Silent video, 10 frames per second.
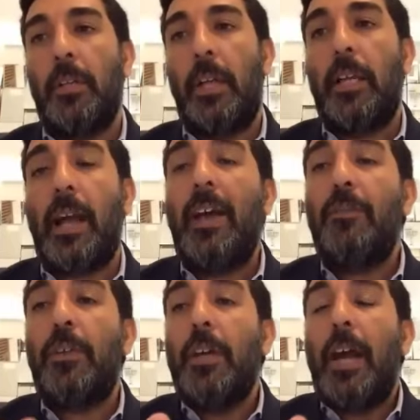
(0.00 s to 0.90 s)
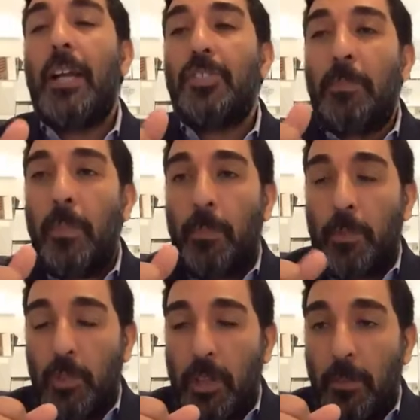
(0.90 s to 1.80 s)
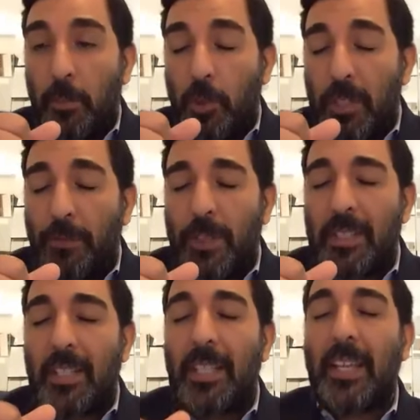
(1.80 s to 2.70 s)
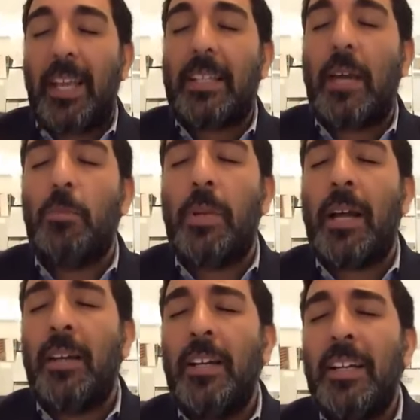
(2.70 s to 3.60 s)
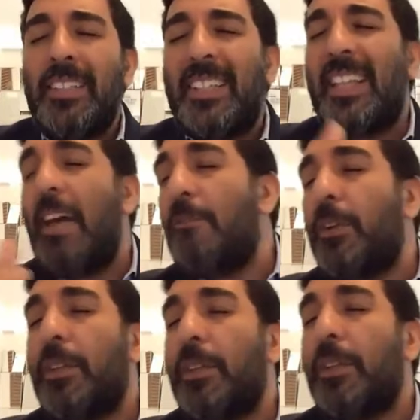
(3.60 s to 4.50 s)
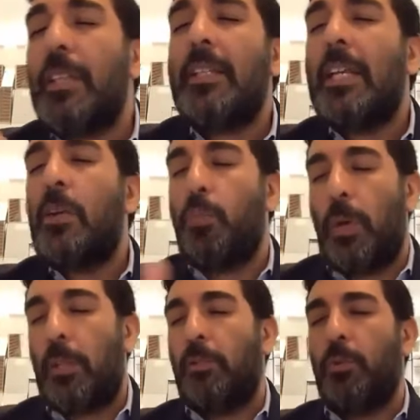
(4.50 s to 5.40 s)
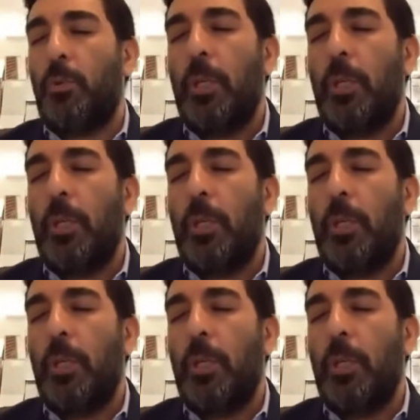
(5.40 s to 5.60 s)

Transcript: It have Hashem, Yosef, Yosef HaTzadik had emuna that everything that he went through,